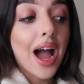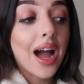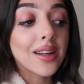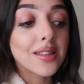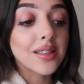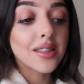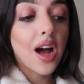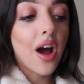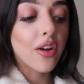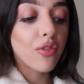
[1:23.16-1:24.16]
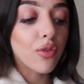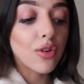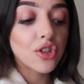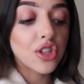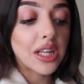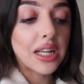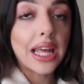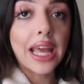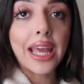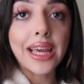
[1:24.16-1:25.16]
And
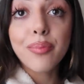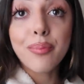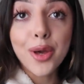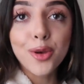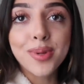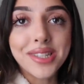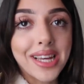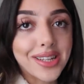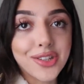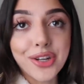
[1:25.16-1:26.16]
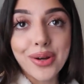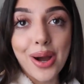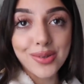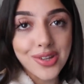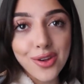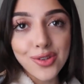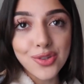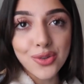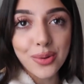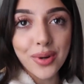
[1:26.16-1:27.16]
unfortunately, my Uber's here, so I'll tell you
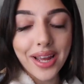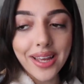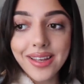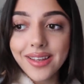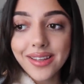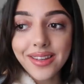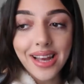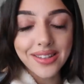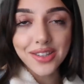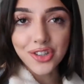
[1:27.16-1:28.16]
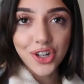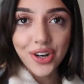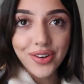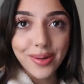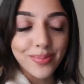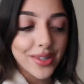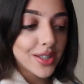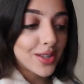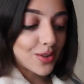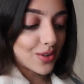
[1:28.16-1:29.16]
the story when I get to the showroom
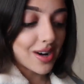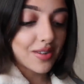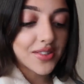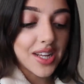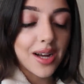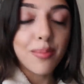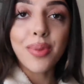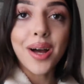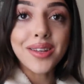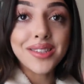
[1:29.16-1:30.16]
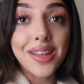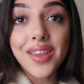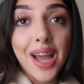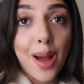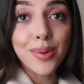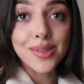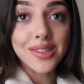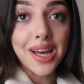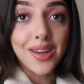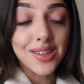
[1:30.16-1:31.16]
or after, but something happened
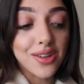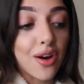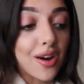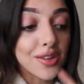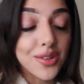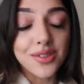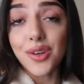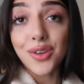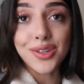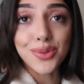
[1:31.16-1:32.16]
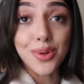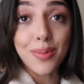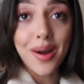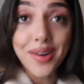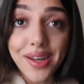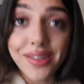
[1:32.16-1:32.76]
to that last car, so I'll tell you guys all about